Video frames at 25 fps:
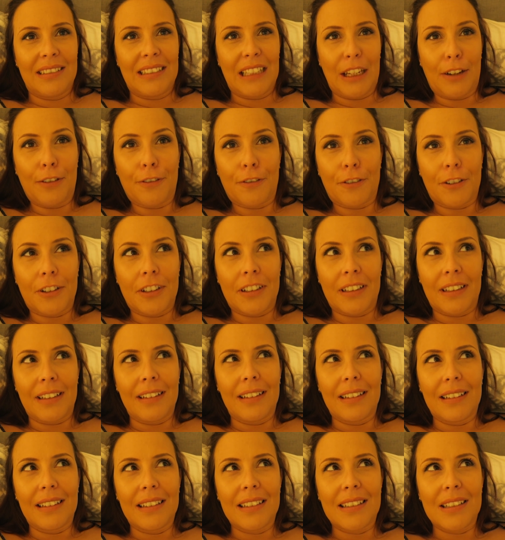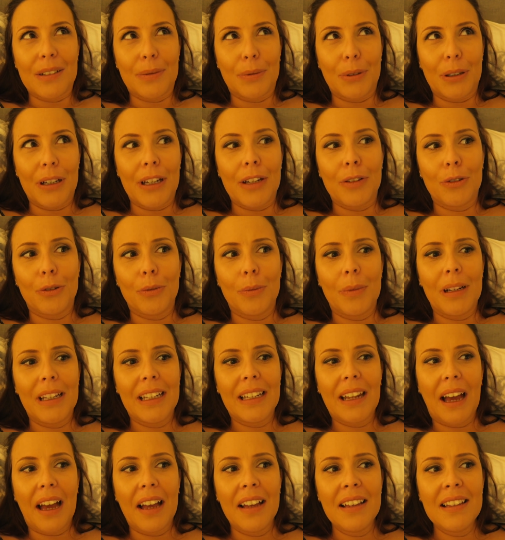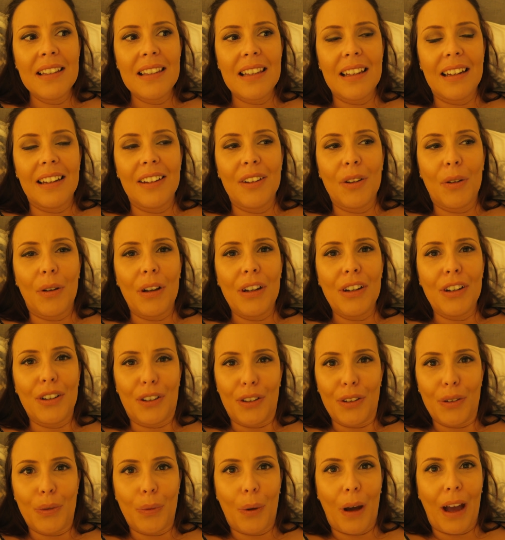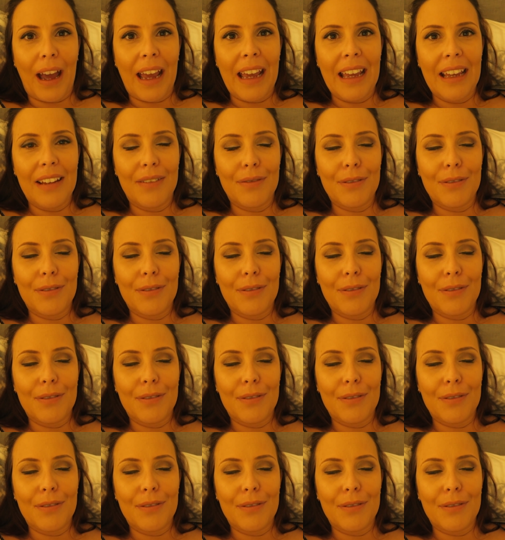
different to what it normally does and not in a good way.